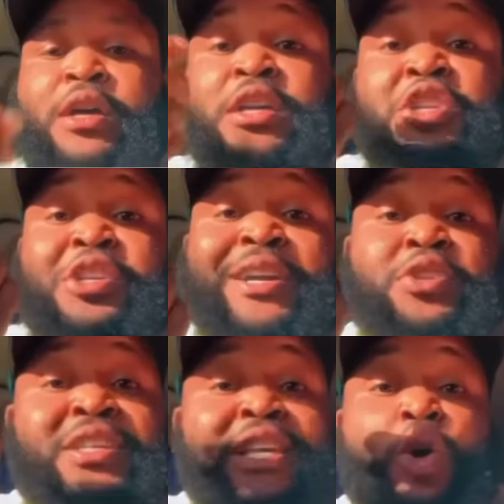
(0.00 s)
Israel,
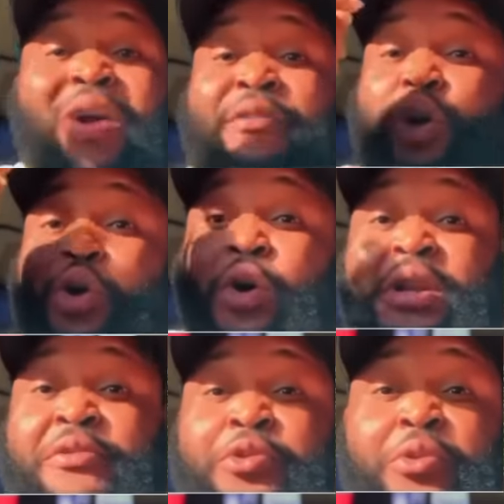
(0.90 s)
you see, say your wife don't
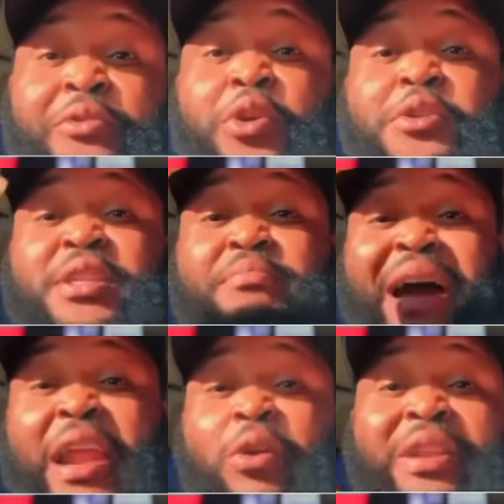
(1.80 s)
run leave you. Even though you still
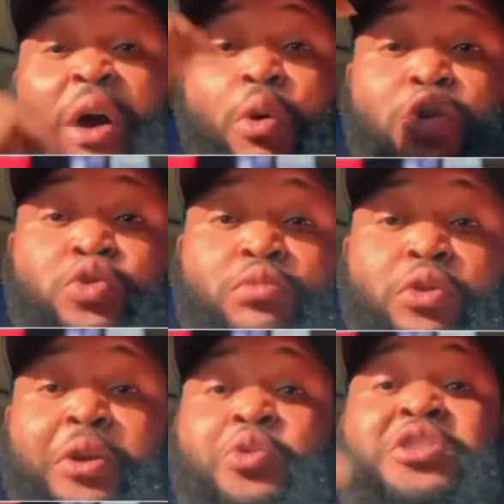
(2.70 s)
marry another one tomorrow, you go